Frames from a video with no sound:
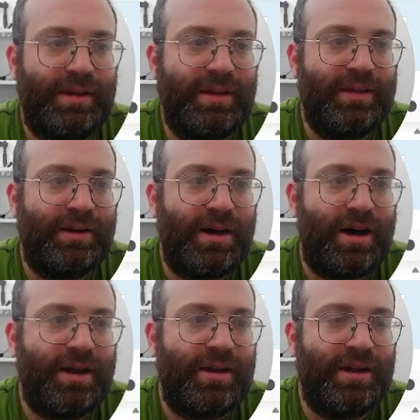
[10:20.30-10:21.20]

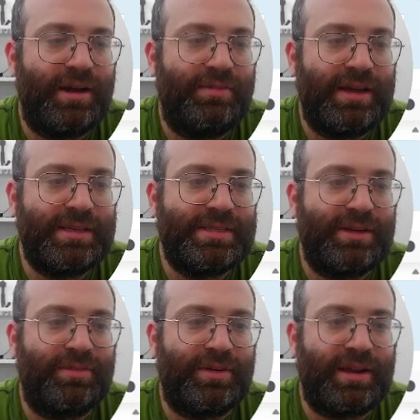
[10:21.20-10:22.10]
log of s
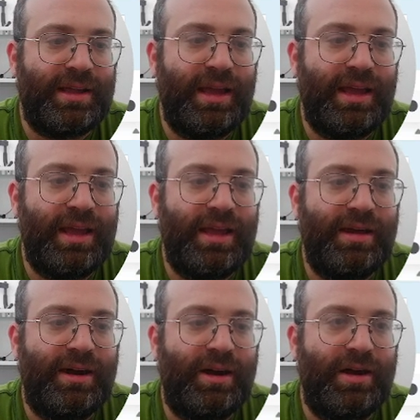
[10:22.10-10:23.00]
over
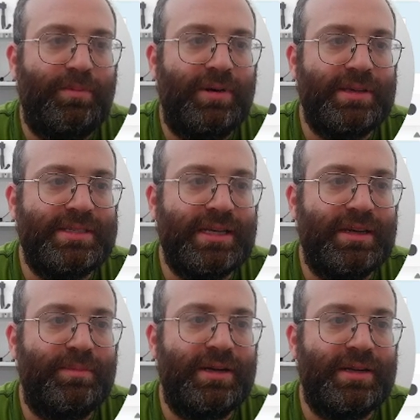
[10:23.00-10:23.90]
k, r plus
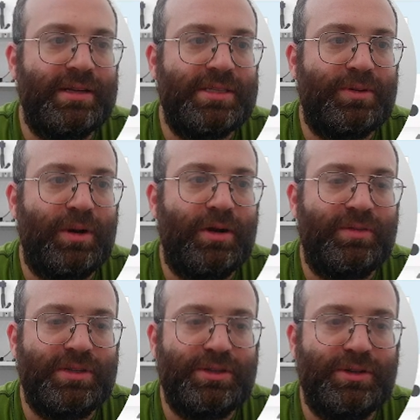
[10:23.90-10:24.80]
sigma squared
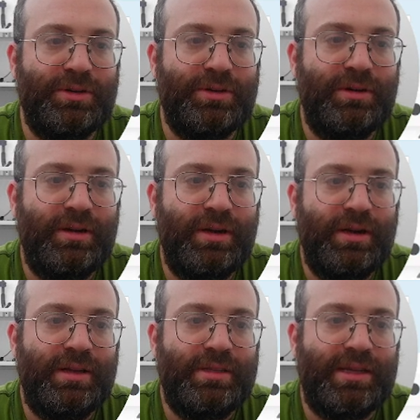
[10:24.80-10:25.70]
over 2
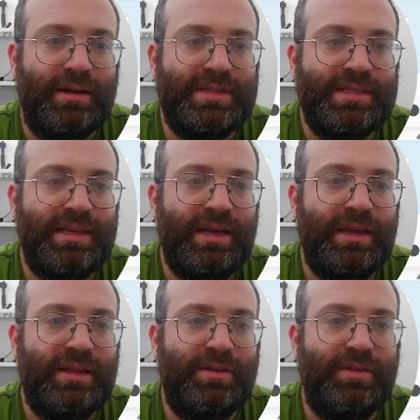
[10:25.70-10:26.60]
times
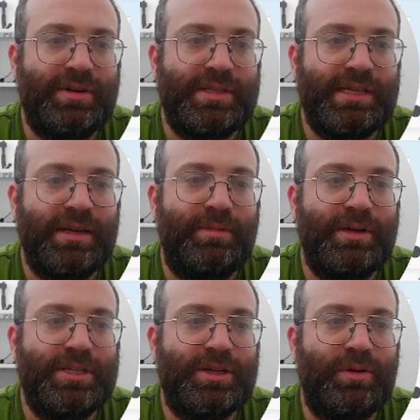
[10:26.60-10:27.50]
t over
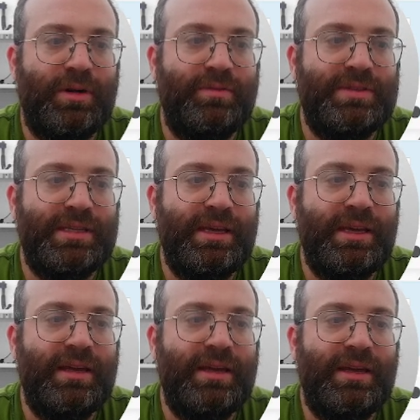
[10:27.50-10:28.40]
sigma squared of
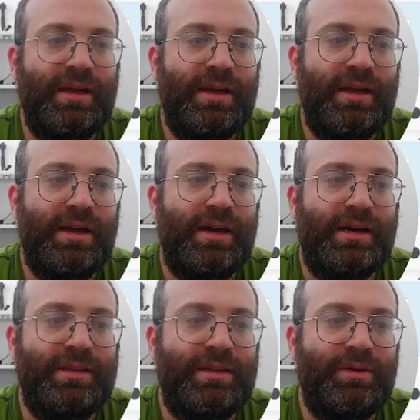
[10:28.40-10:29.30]
t.
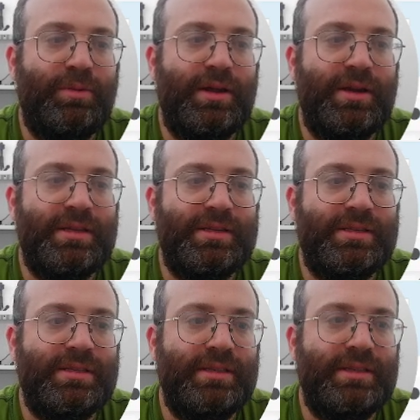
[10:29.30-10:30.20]
d1
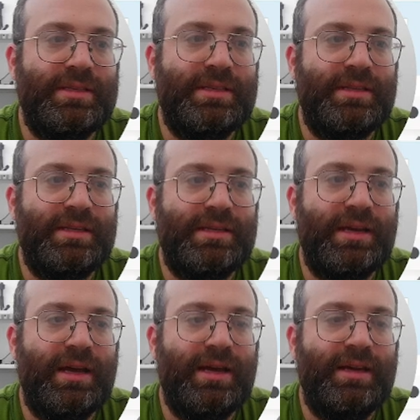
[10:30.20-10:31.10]
is this
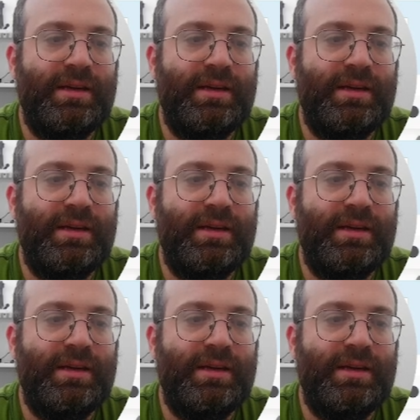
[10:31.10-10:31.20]
guy.